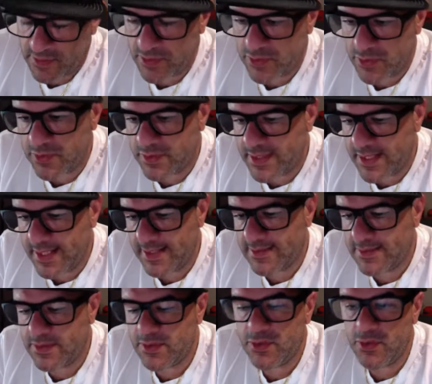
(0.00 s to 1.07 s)
to do
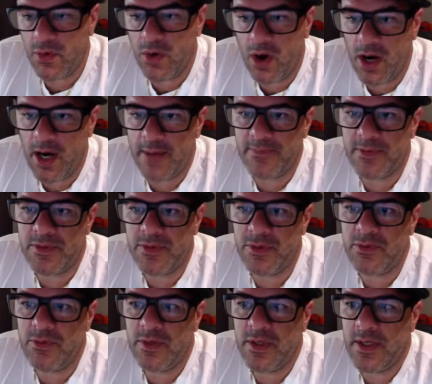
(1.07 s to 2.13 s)
things, to do harm, to
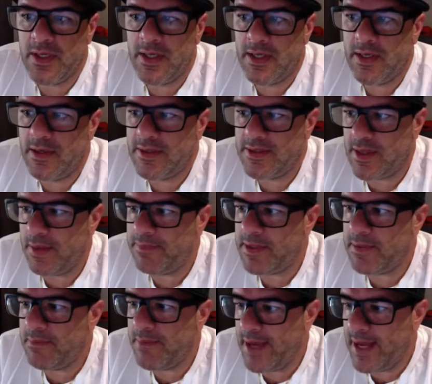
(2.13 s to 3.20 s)
do
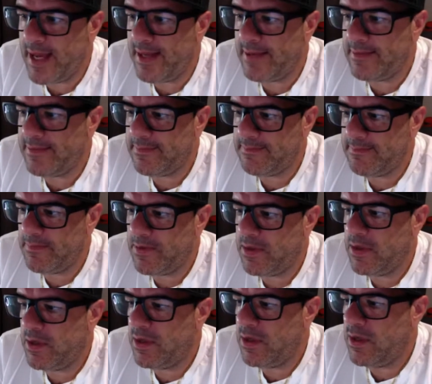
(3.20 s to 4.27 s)
something bad.
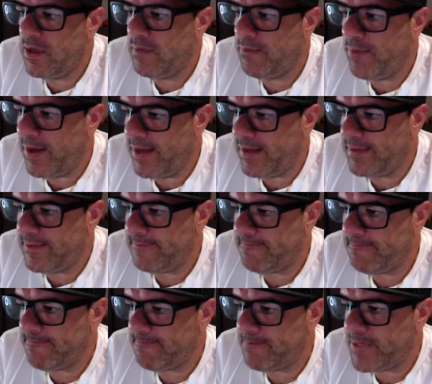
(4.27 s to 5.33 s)
But
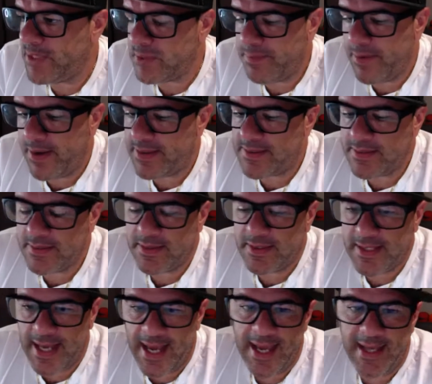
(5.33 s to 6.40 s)
this
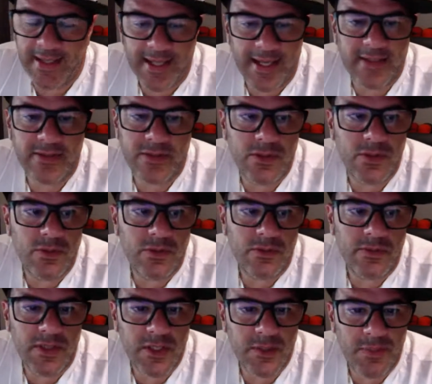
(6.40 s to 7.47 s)
person can't get to you.
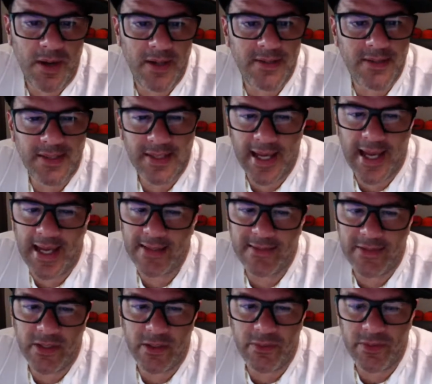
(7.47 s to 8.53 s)
This person
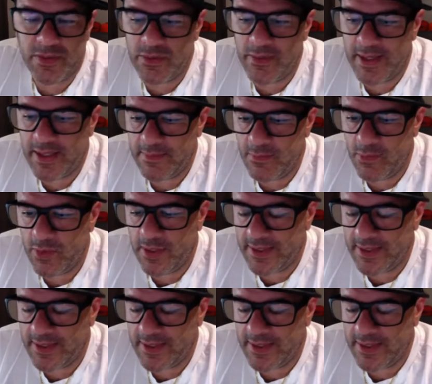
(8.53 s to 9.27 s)
can't deal with you anymore.